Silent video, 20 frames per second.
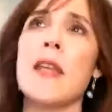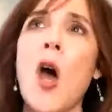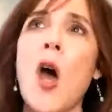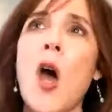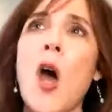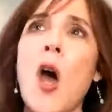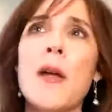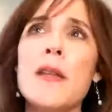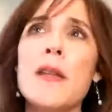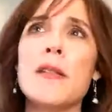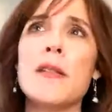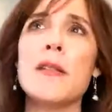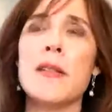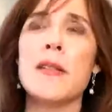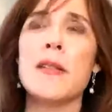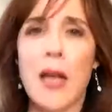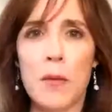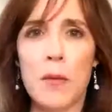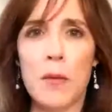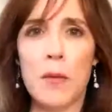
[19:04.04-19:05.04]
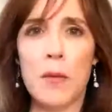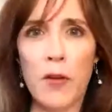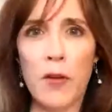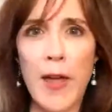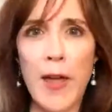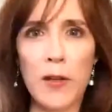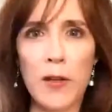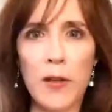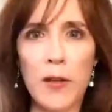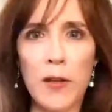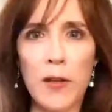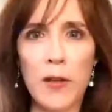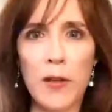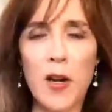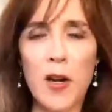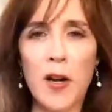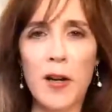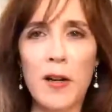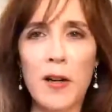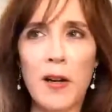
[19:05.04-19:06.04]
help us decide what our values
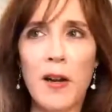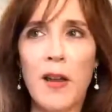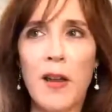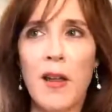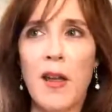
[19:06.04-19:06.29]
are.